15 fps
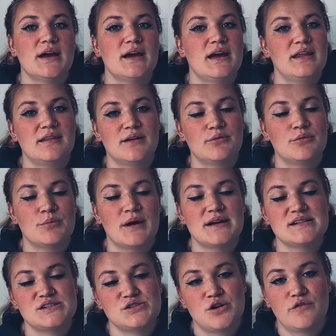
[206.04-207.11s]
and that
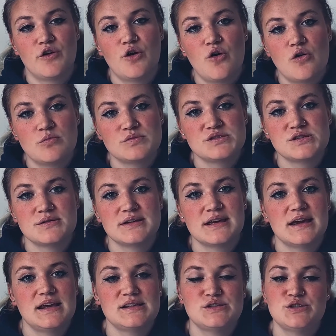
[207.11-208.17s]
reminds you of home. So in case,